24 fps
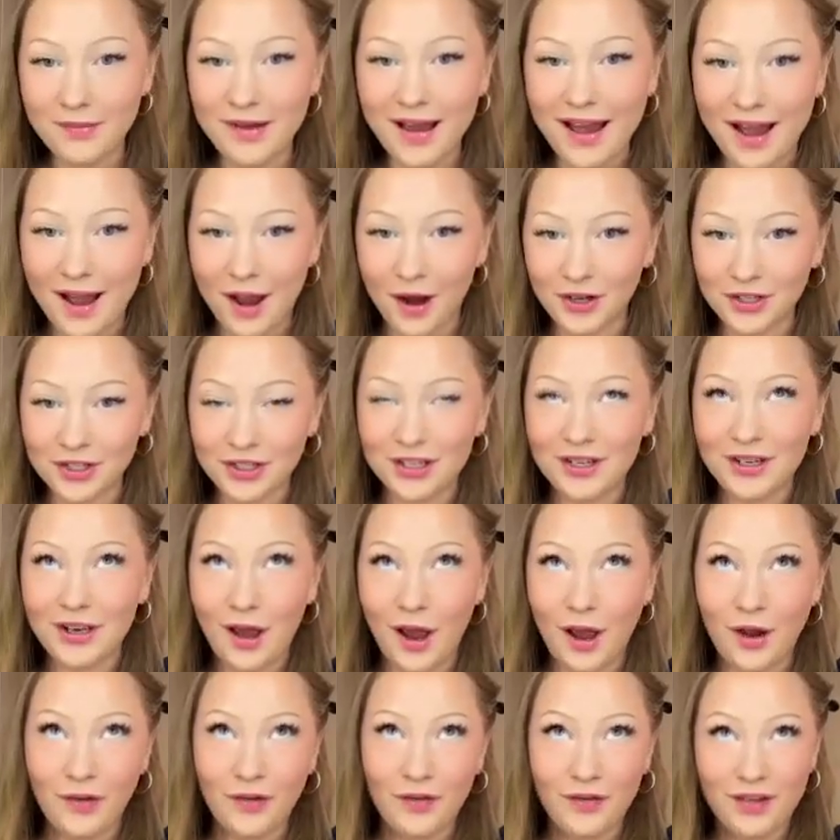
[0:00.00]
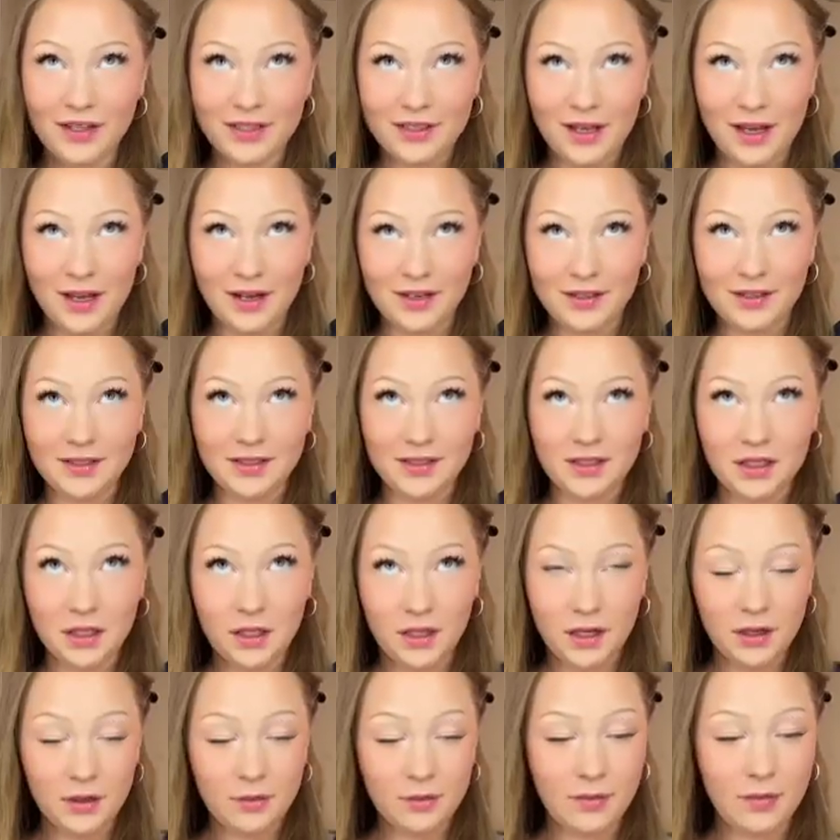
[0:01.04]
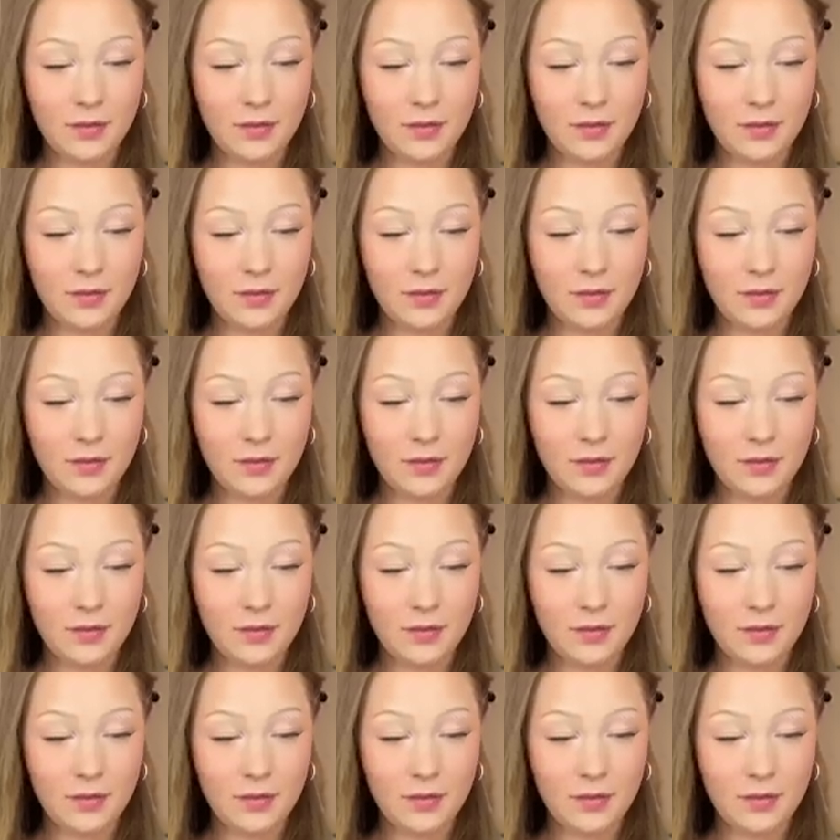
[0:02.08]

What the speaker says: actually kind of excited to see my